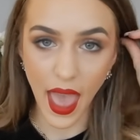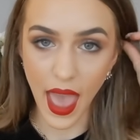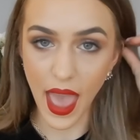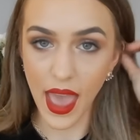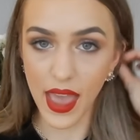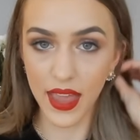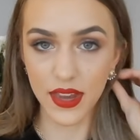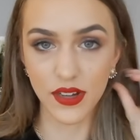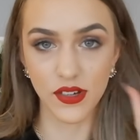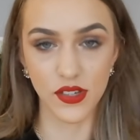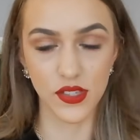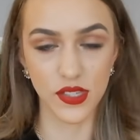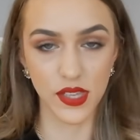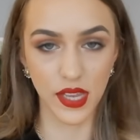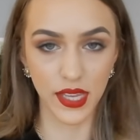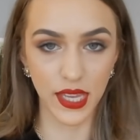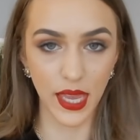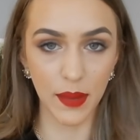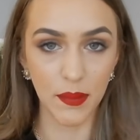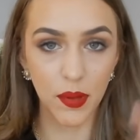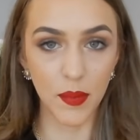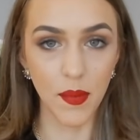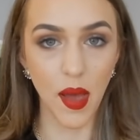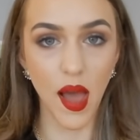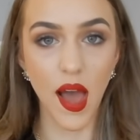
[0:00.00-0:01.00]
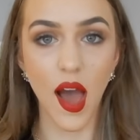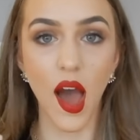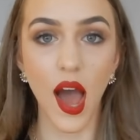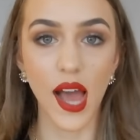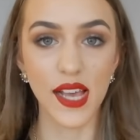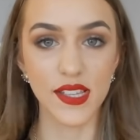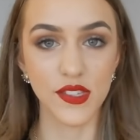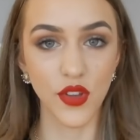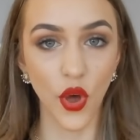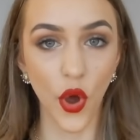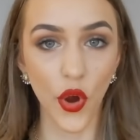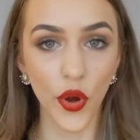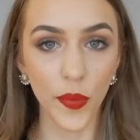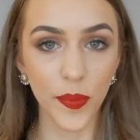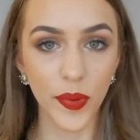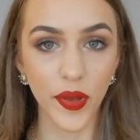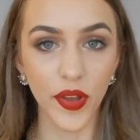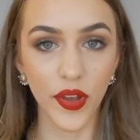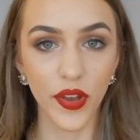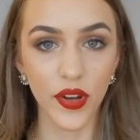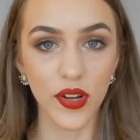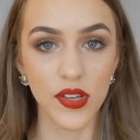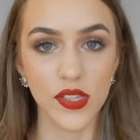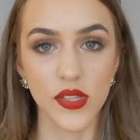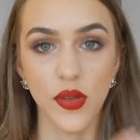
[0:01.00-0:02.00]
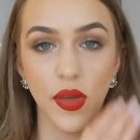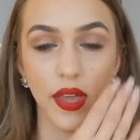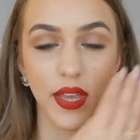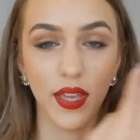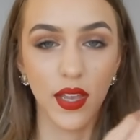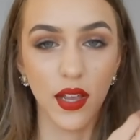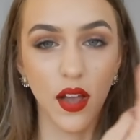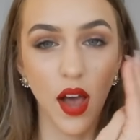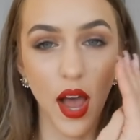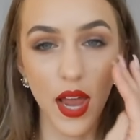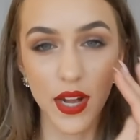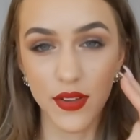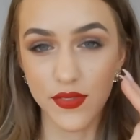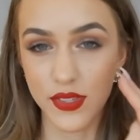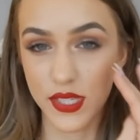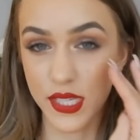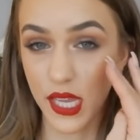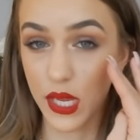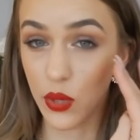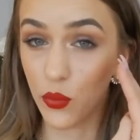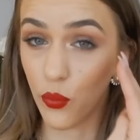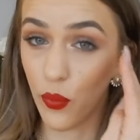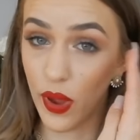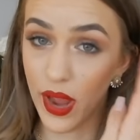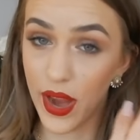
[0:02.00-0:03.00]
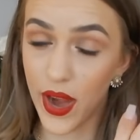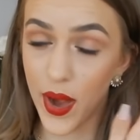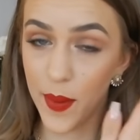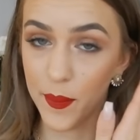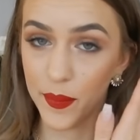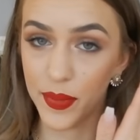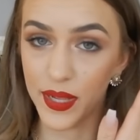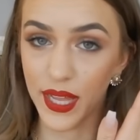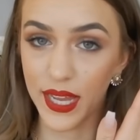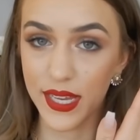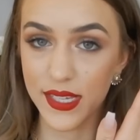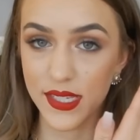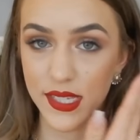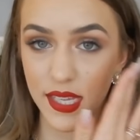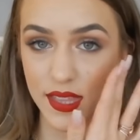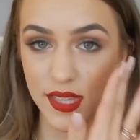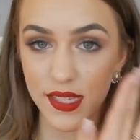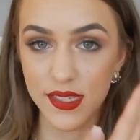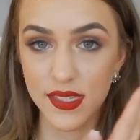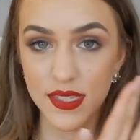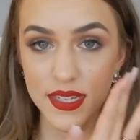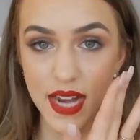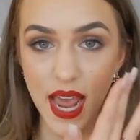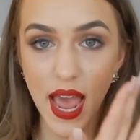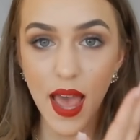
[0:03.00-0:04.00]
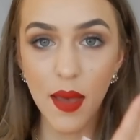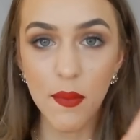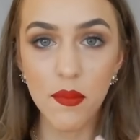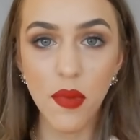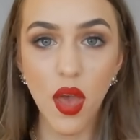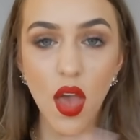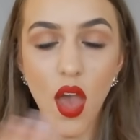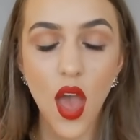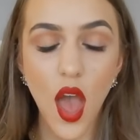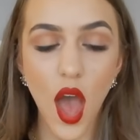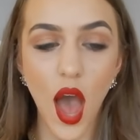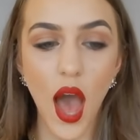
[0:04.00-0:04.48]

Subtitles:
and keeping my eyes open so I can kind of see where I'm placing the stamp.